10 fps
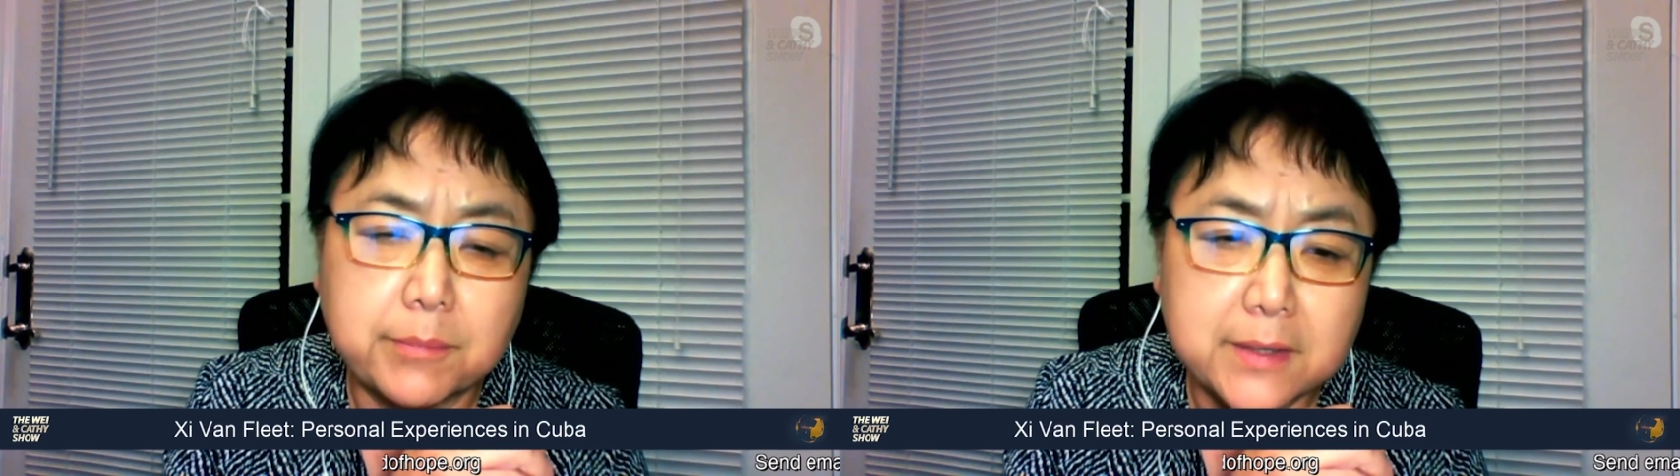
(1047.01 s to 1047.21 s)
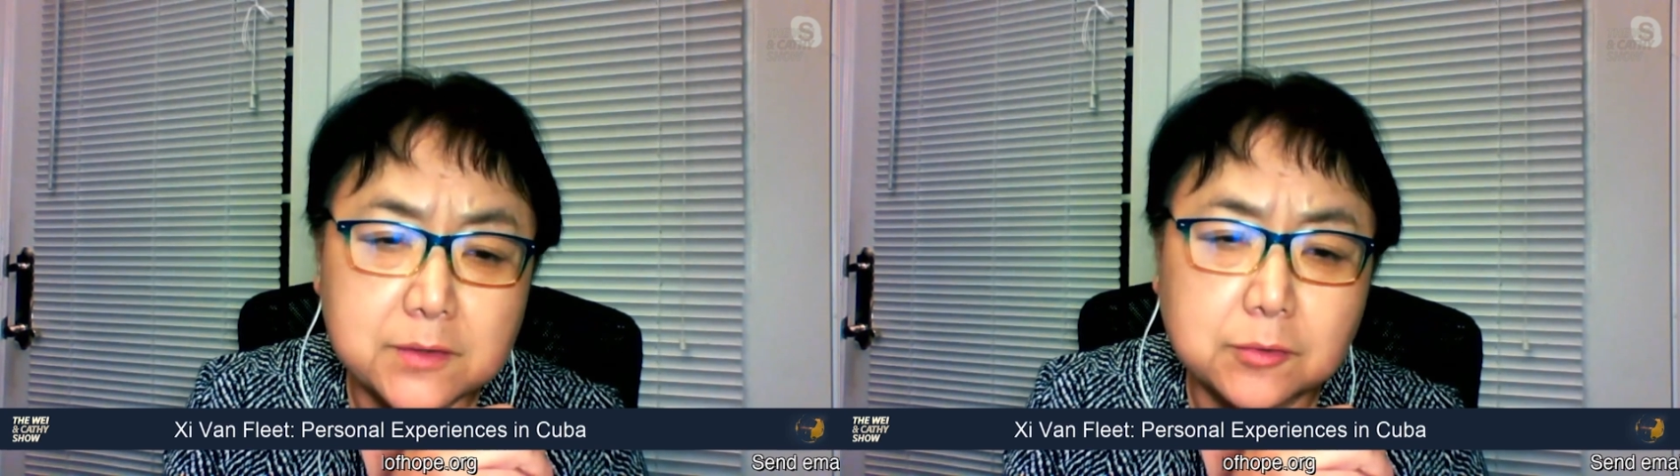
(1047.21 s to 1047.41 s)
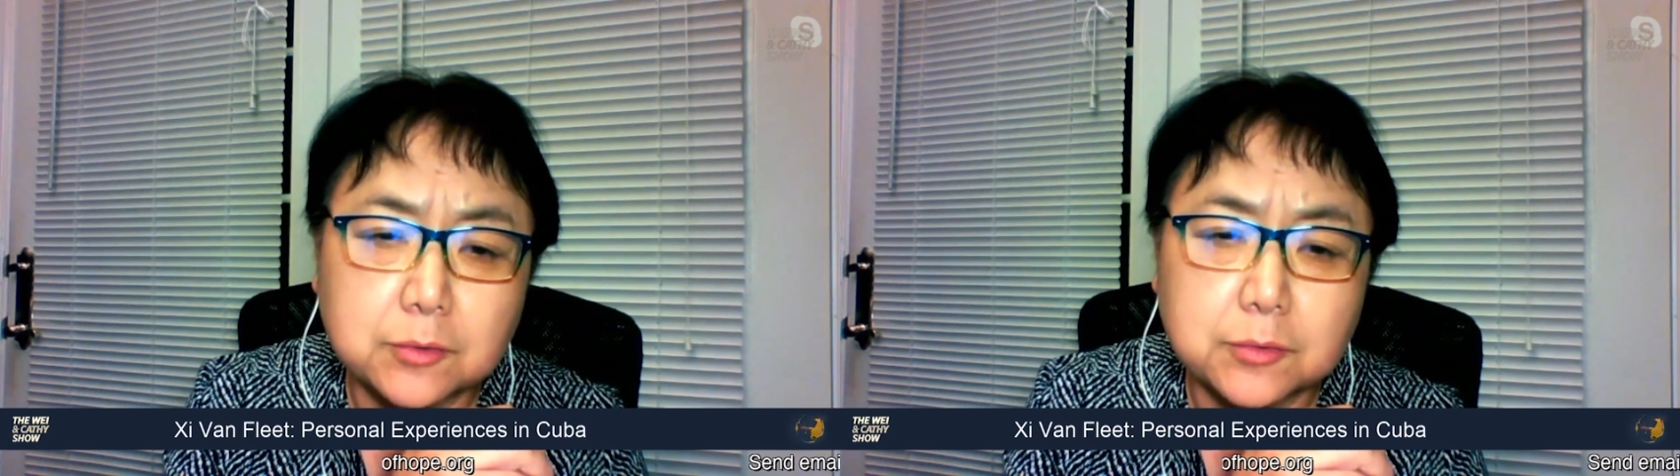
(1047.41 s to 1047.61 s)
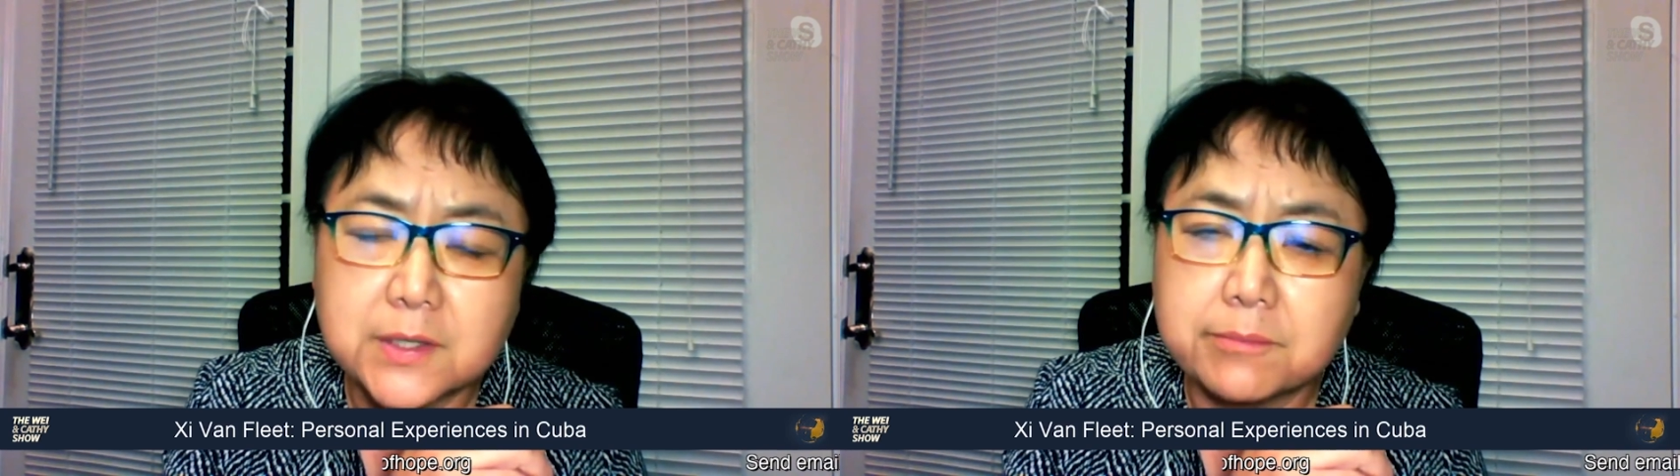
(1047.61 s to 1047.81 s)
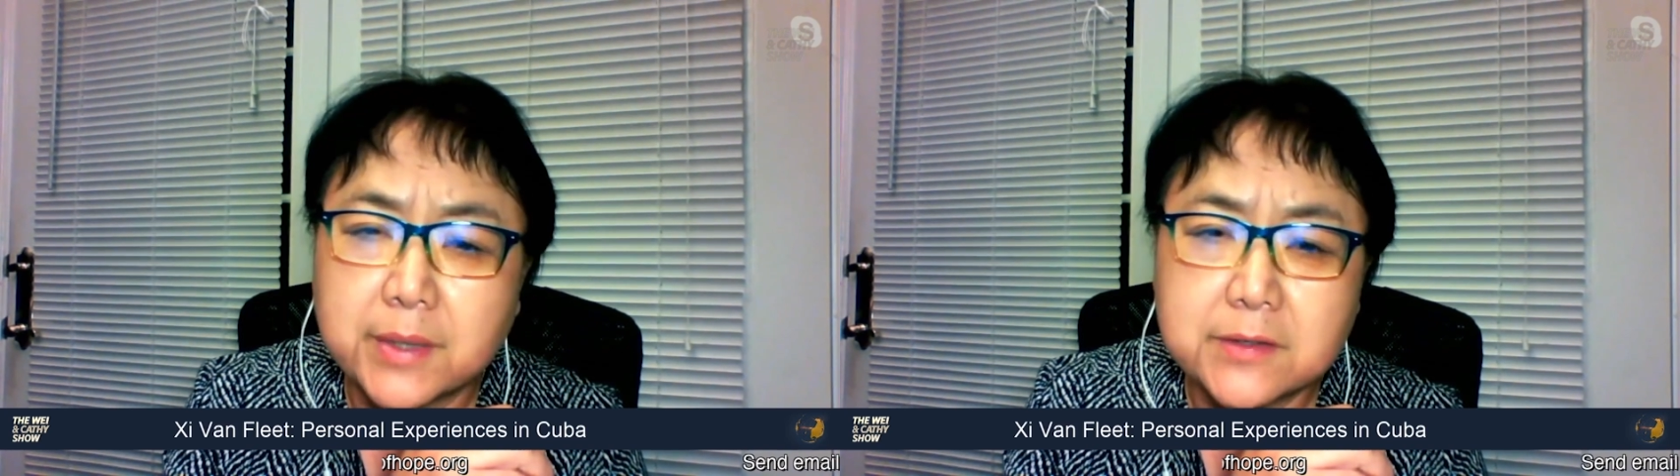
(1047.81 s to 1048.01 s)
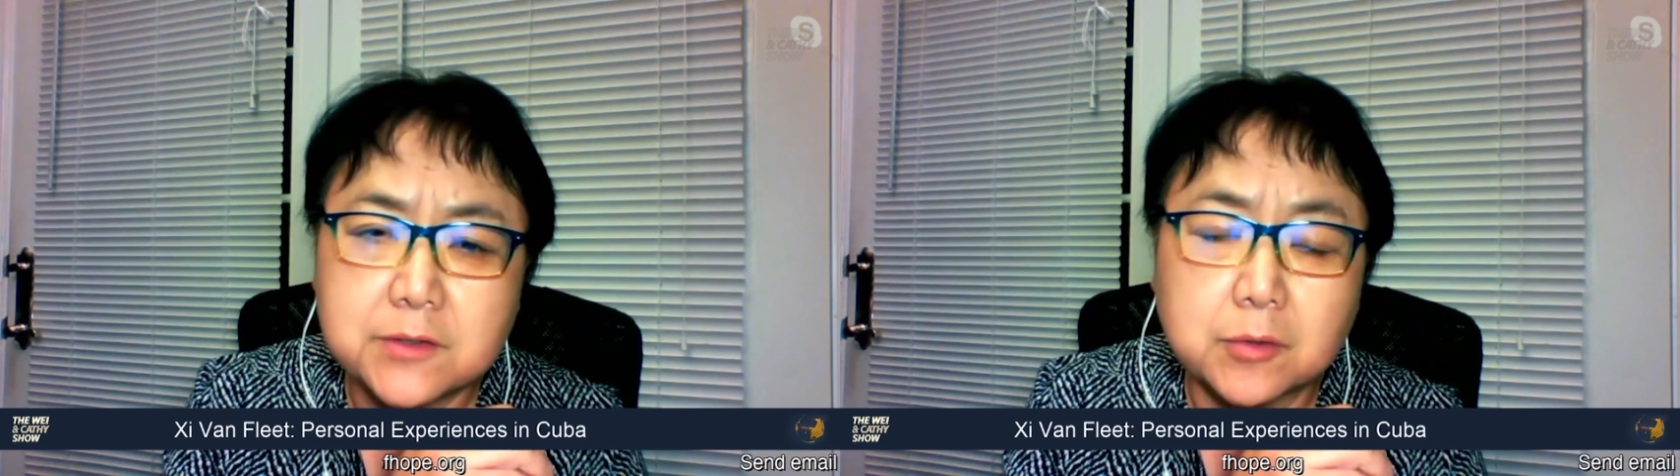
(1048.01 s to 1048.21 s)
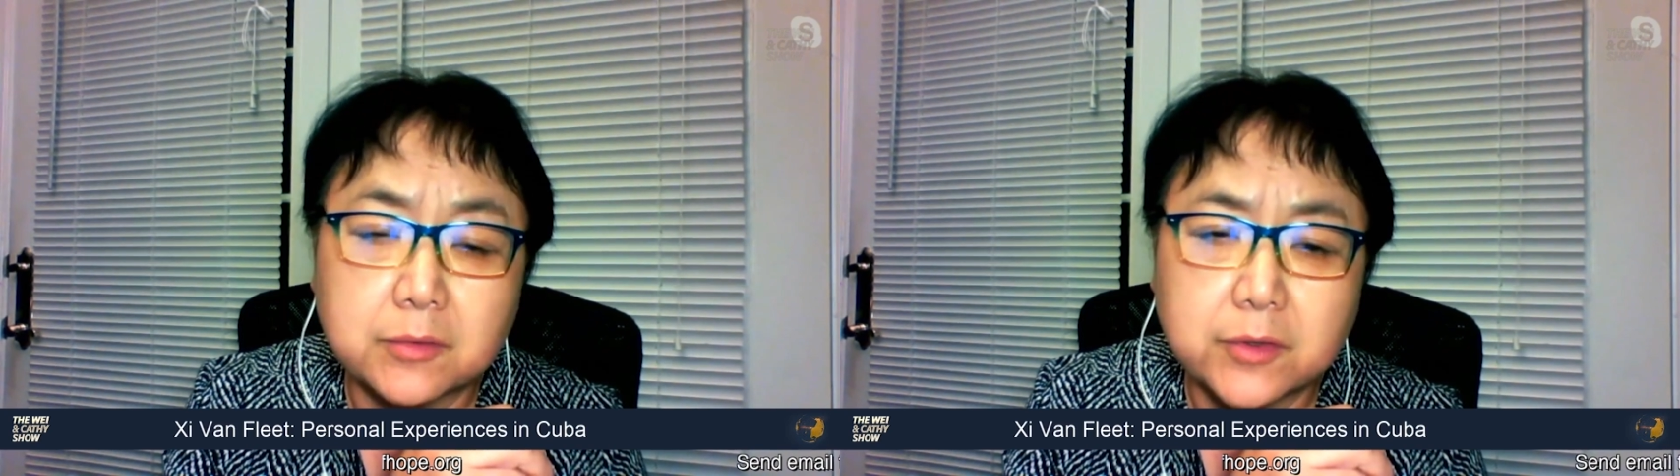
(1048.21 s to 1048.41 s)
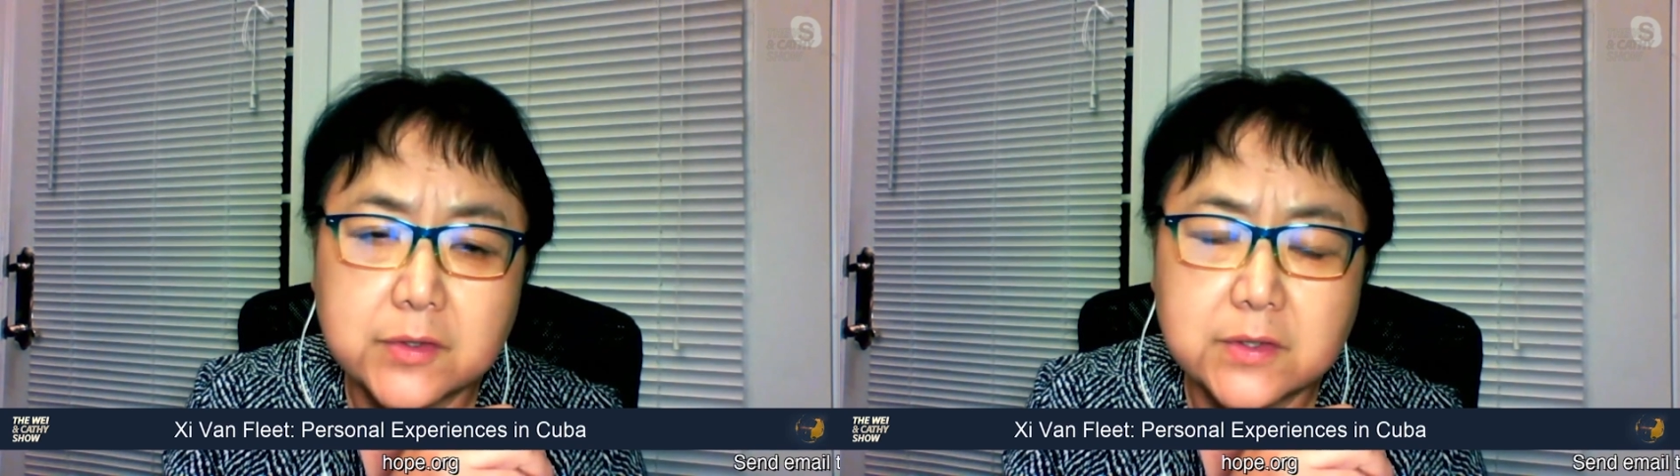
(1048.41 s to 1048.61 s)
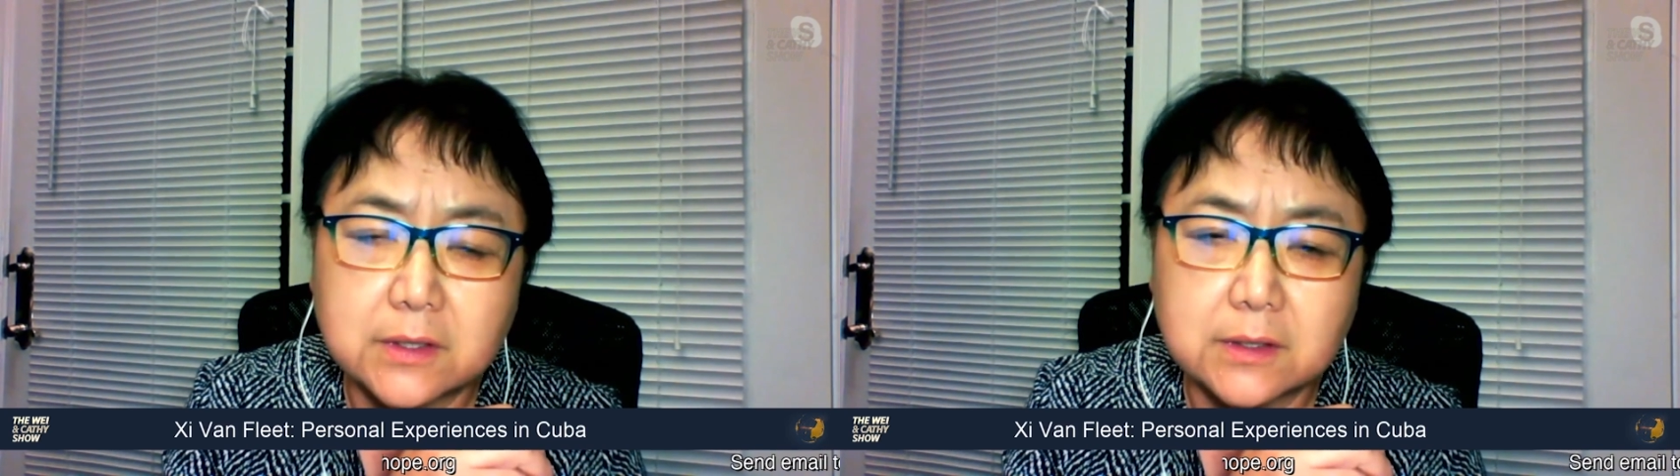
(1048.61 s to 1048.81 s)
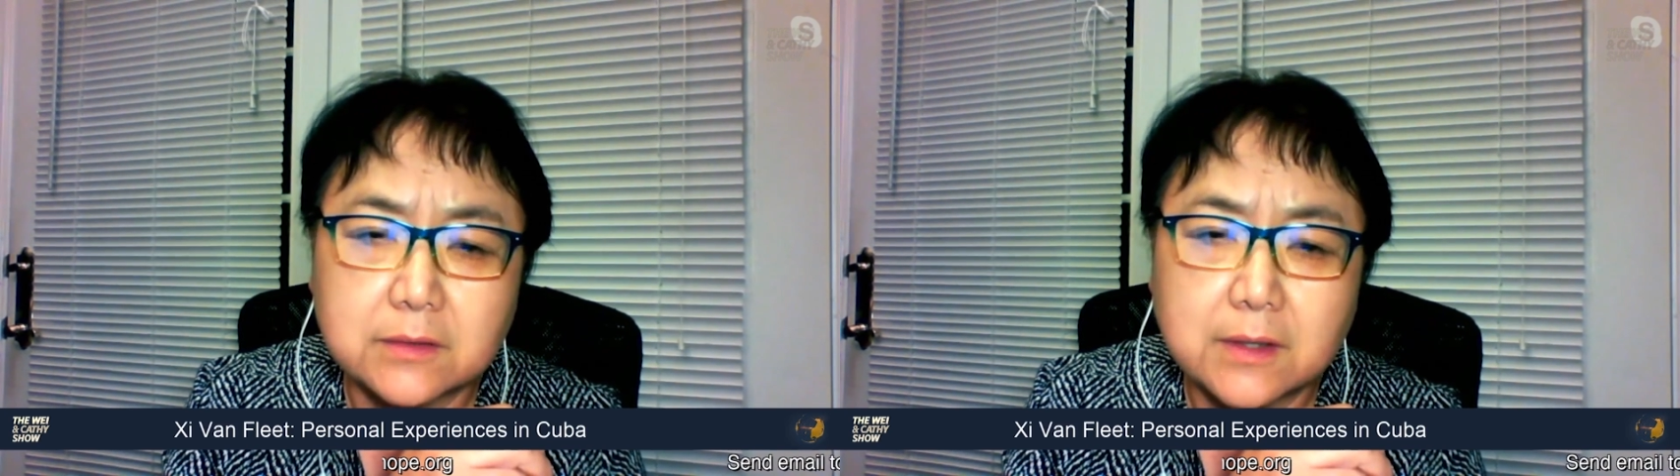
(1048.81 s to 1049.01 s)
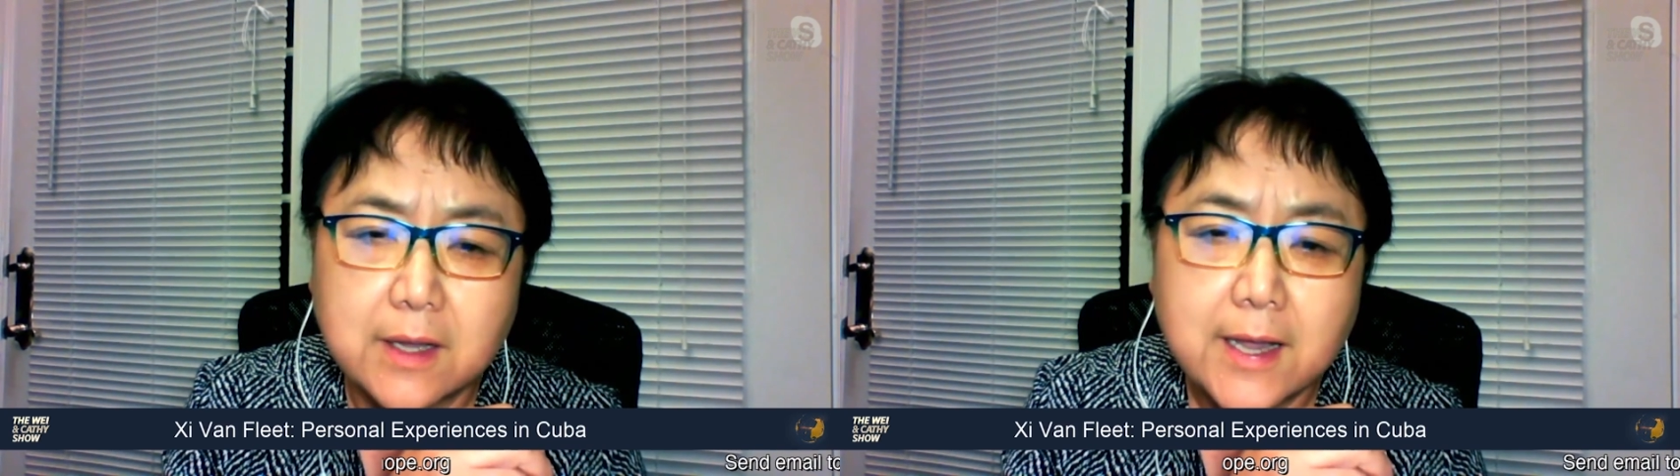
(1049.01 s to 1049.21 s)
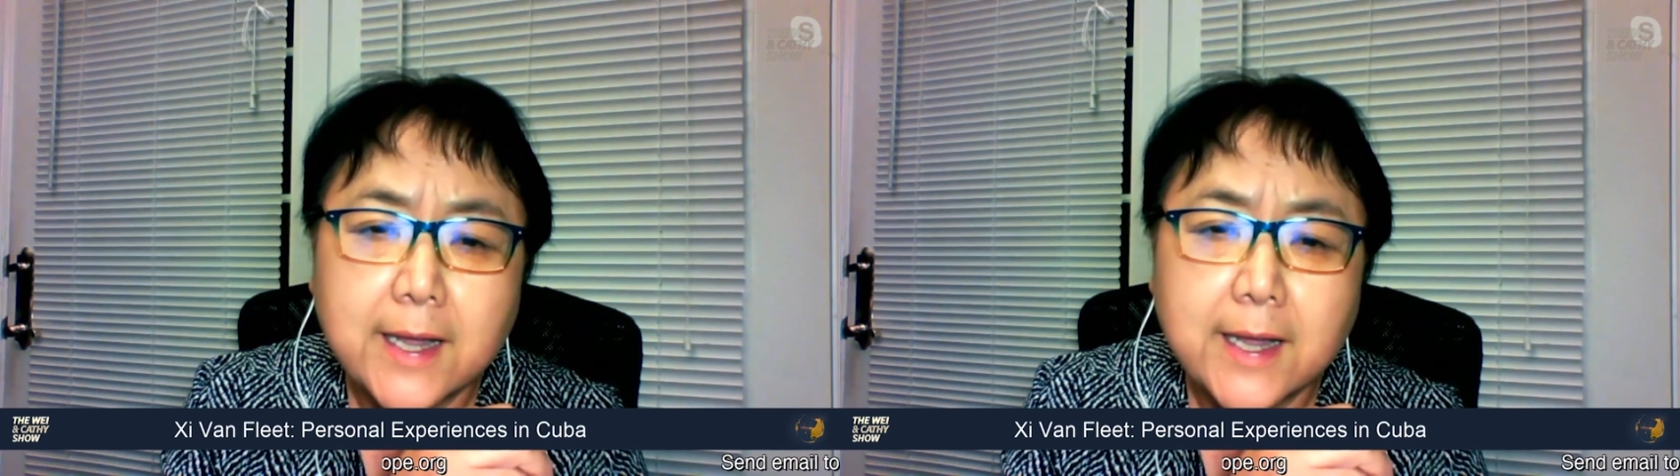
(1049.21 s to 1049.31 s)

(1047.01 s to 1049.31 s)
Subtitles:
best schools and best universities.